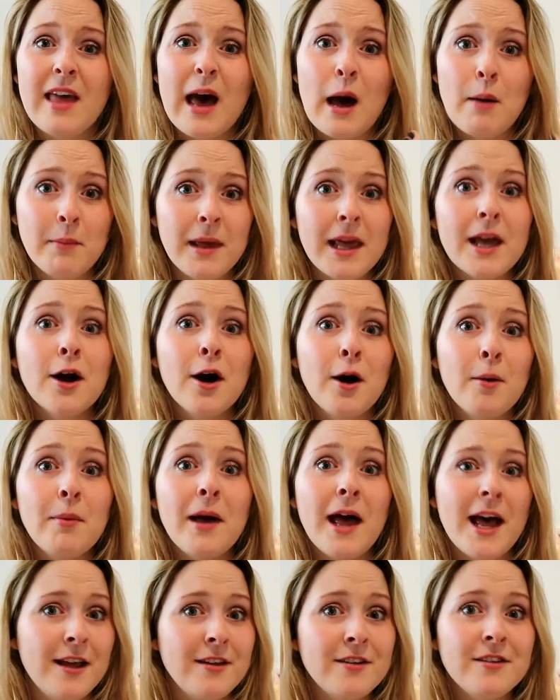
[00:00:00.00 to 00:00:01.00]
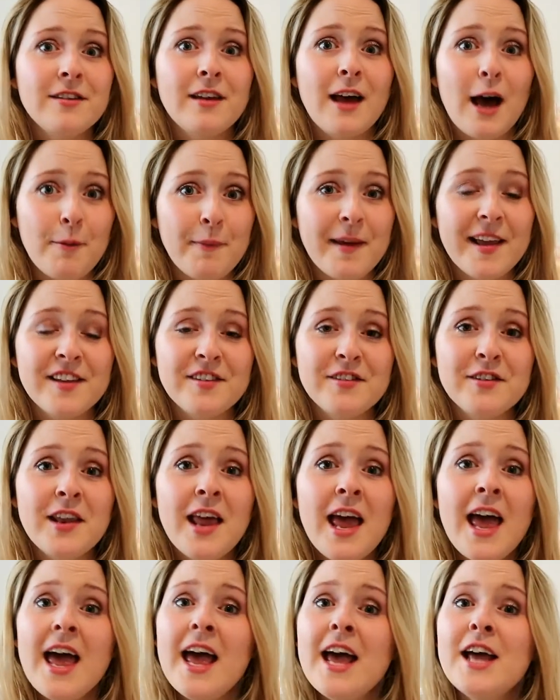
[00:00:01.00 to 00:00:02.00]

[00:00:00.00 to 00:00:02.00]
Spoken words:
that makeup is amazing.